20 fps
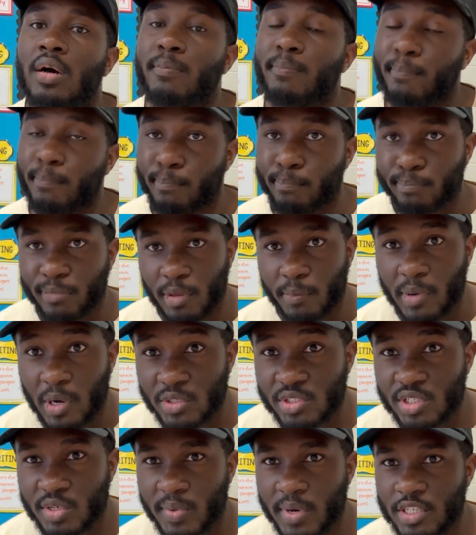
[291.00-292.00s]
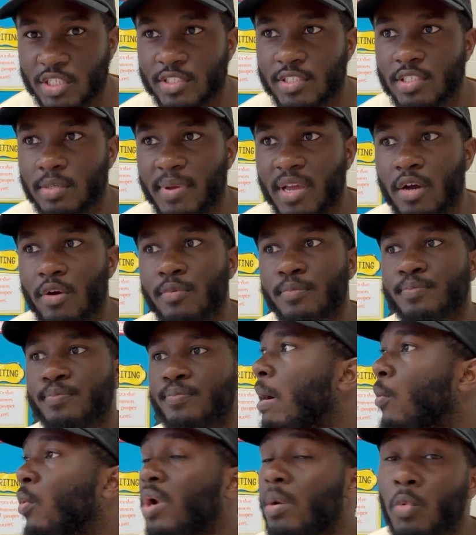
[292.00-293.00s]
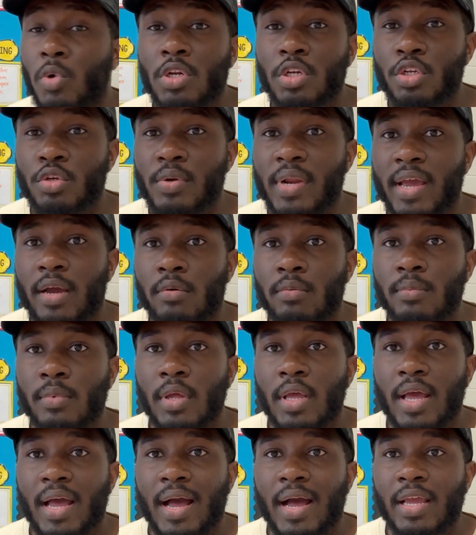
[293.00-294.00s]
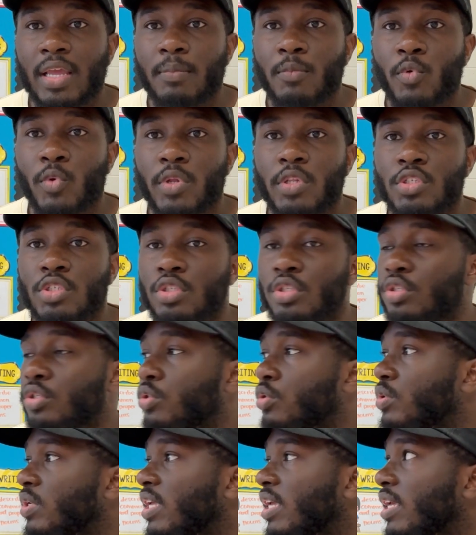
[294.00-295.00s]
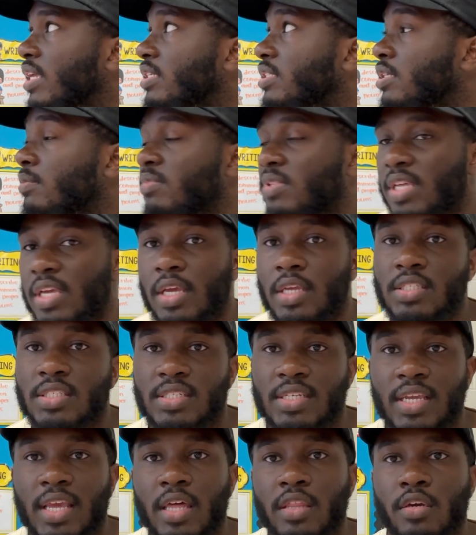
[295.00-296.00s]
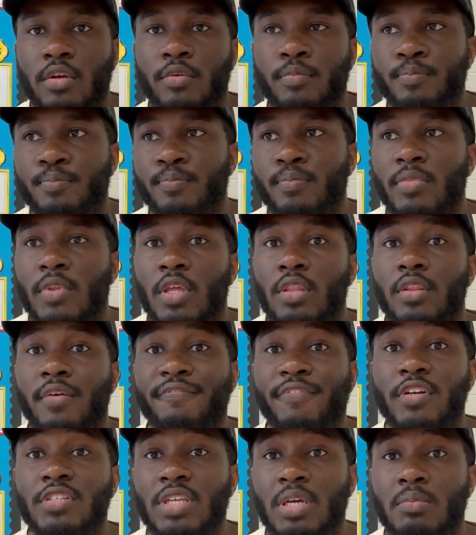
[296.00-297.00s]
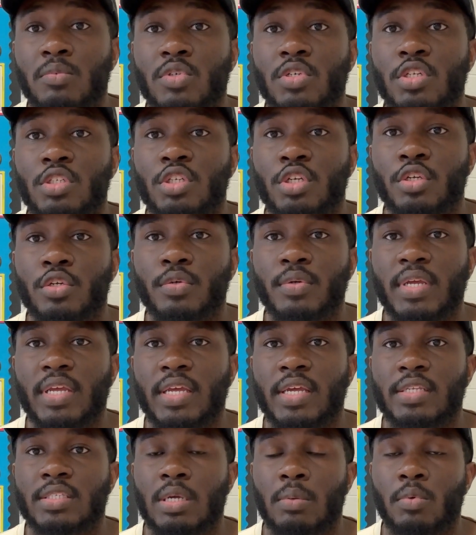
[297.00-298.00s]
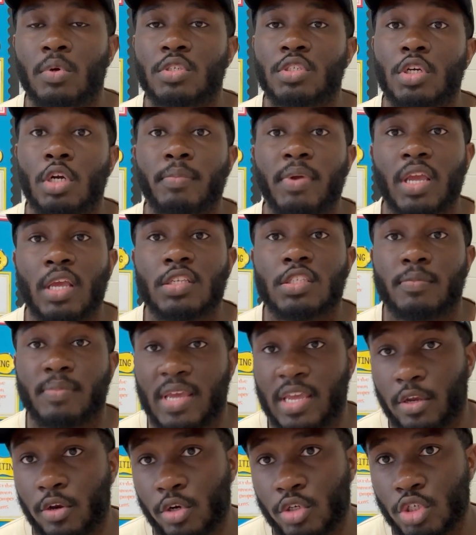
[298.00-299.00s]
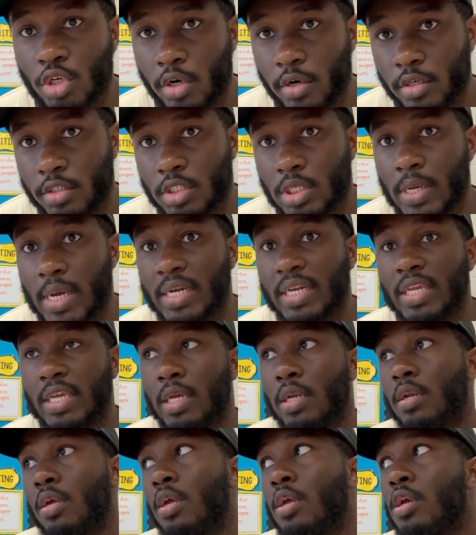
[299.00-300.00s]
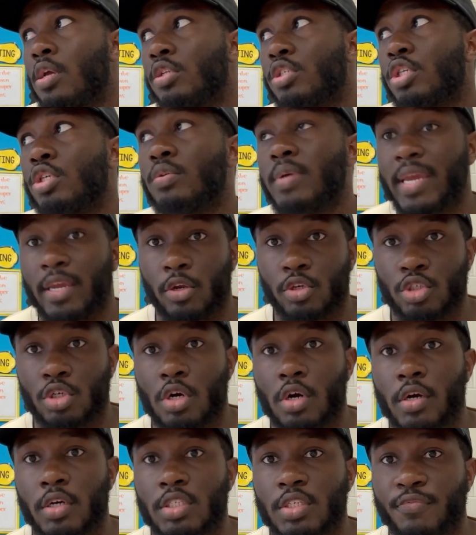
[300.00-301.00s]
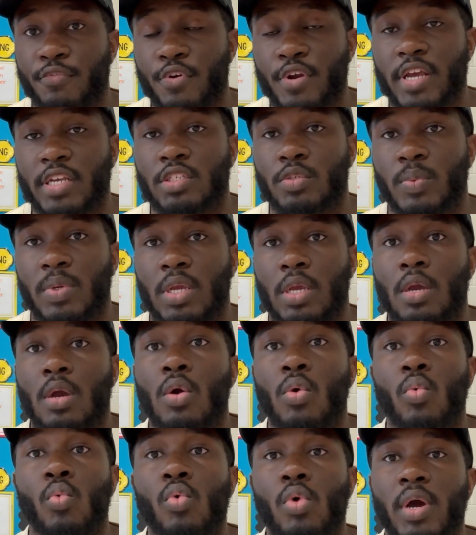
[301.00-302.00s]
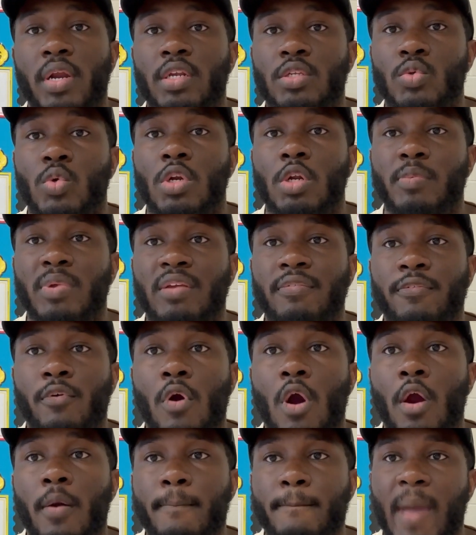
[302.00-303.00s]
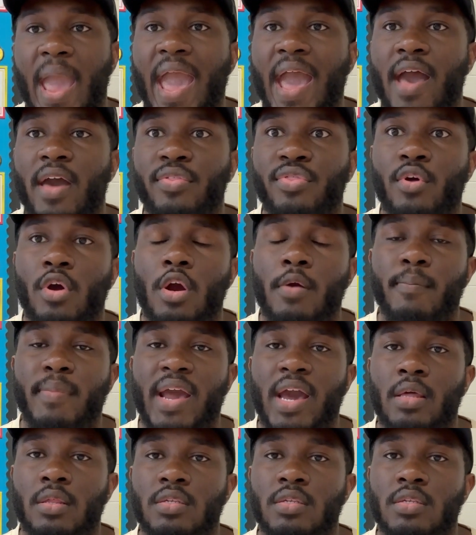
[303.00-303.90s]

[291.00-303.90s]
the most questions about. What I'm going to do now, I am going to get some things together. The first thing I'm going to do is I'm going to start making some anchor charts. So I need 2 anchor charts for next week. One is going to be for our math. Our math